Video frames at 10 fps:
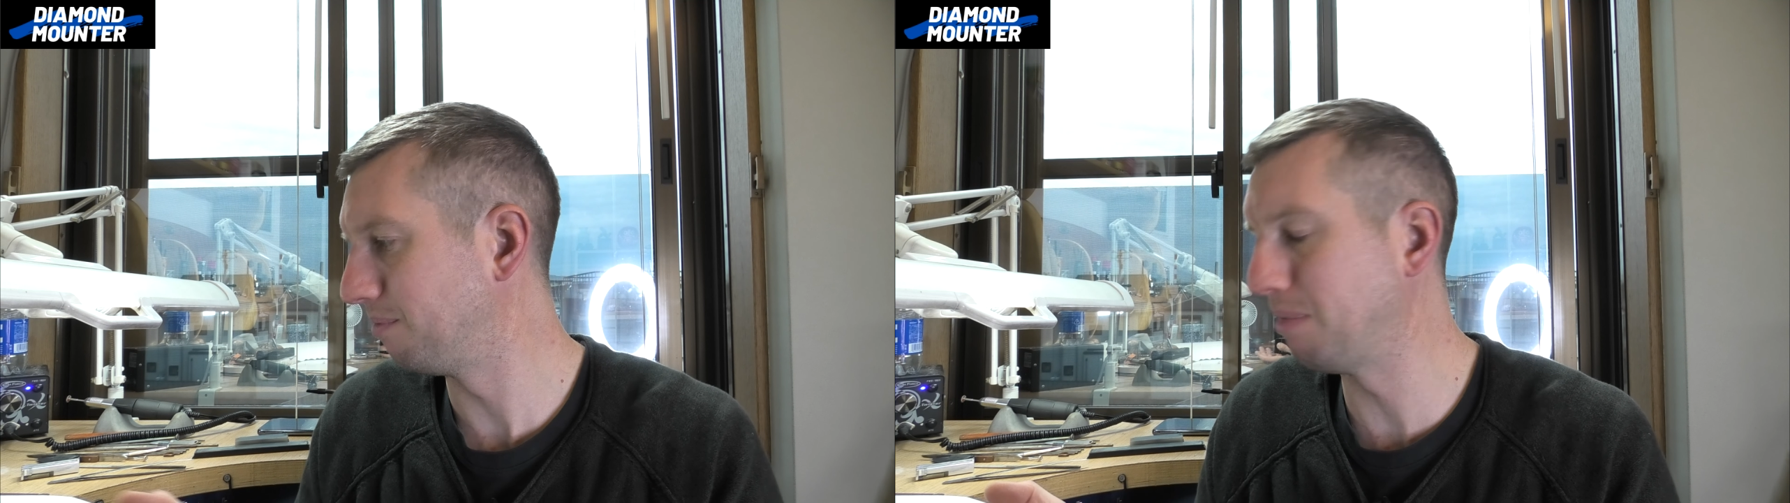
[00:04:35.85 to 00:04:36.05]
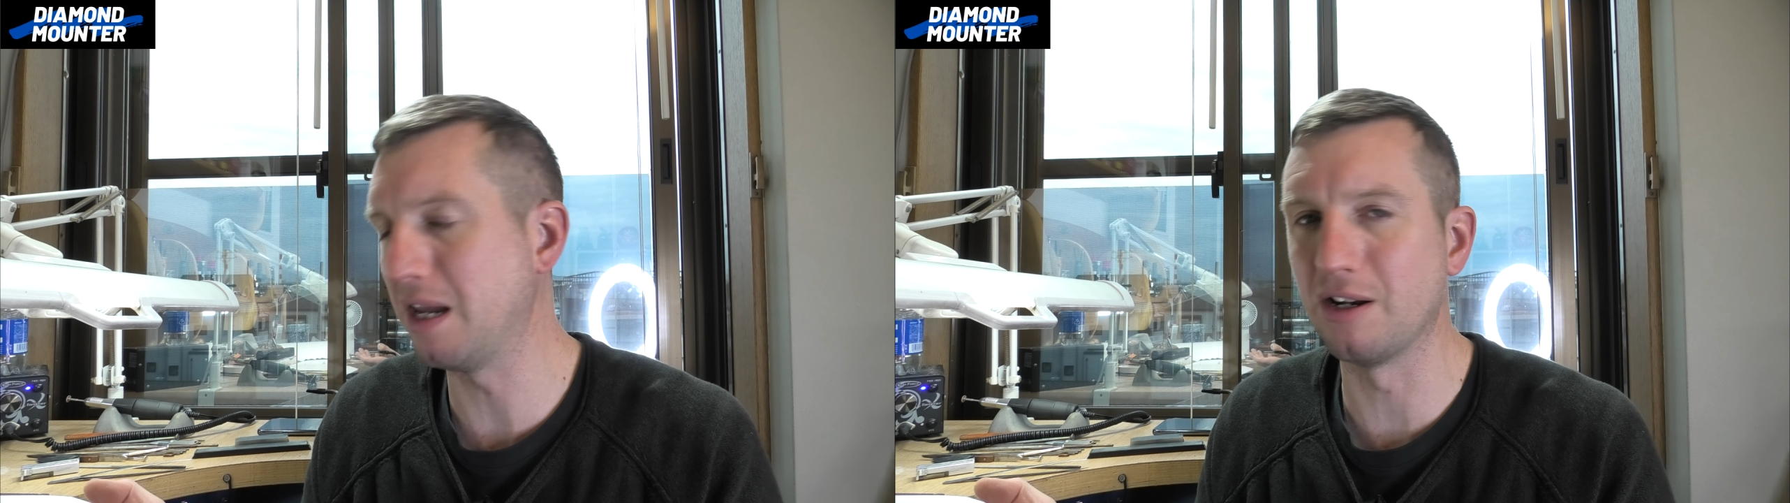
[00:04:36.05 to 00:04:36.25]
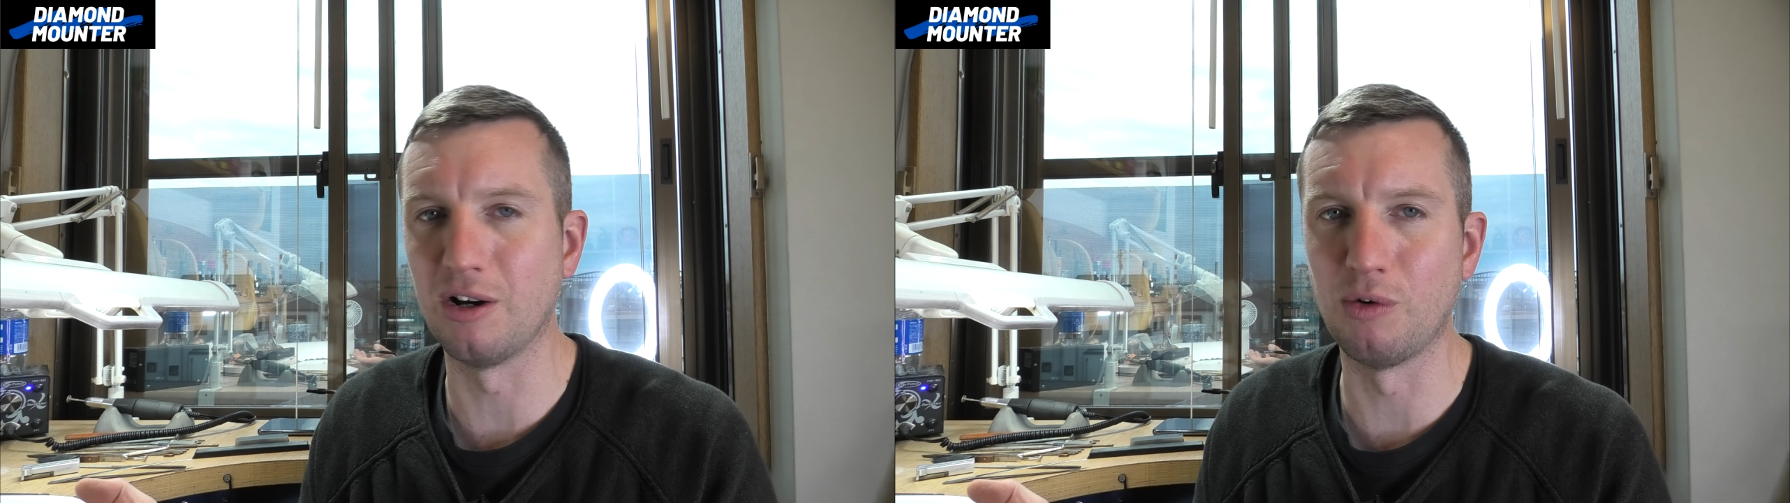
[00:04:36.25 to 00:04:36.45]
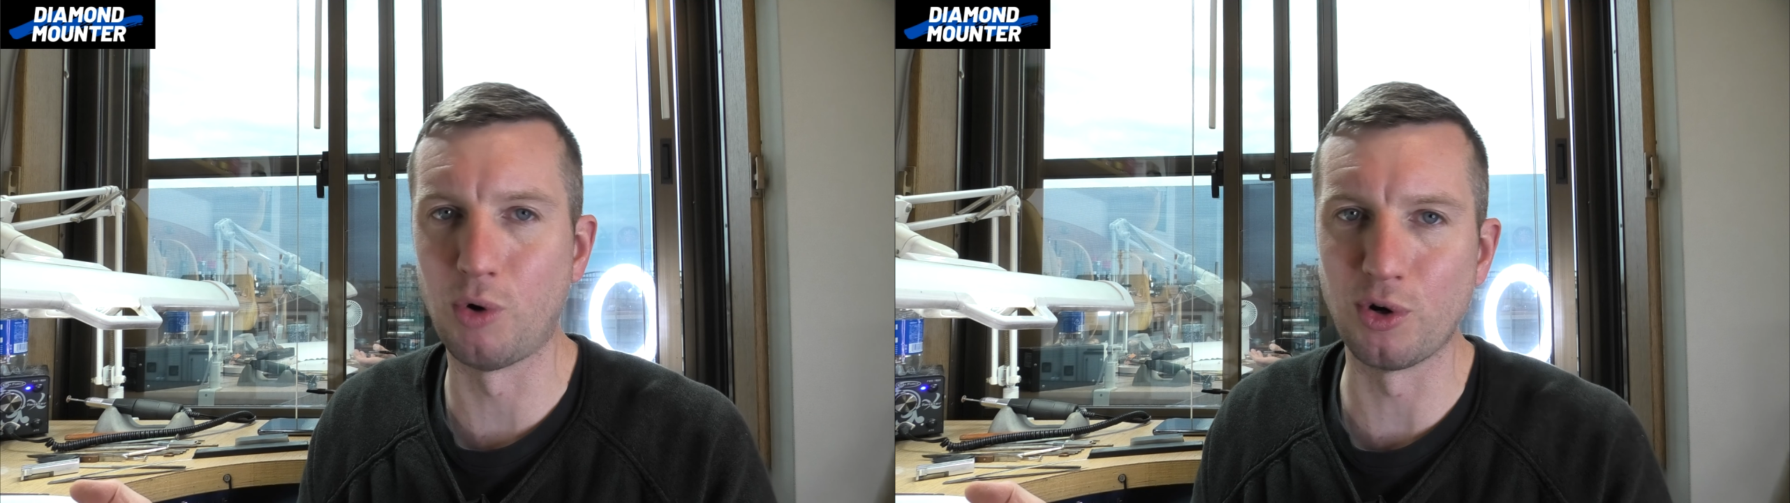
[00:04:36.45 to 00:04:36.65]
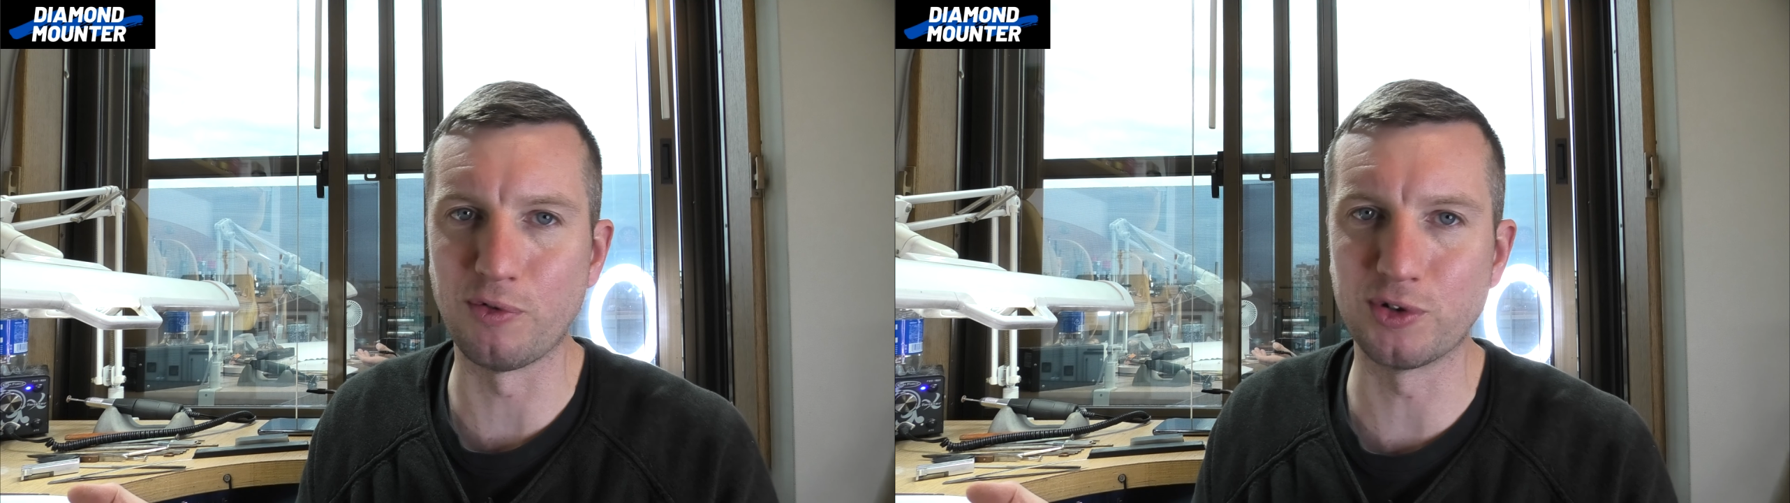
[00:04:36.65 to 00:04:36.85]
being a, a
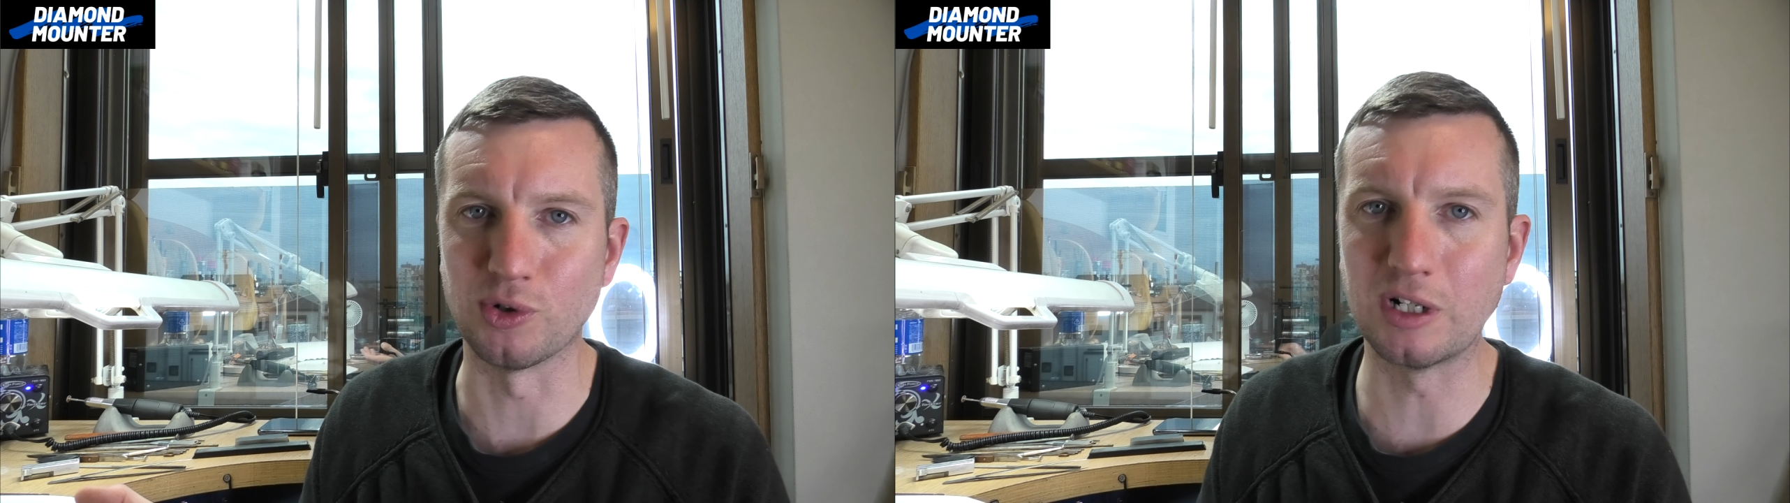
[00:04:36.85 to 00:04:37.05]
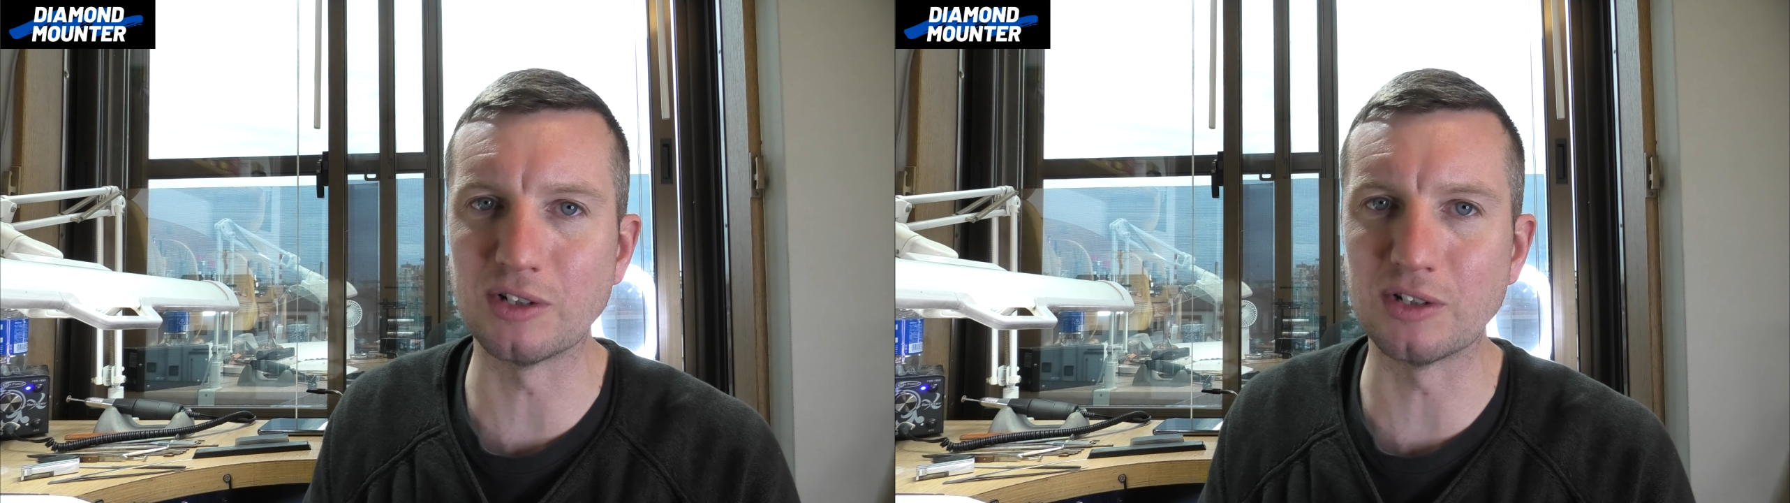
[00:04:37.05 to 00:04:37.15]
one-off sort of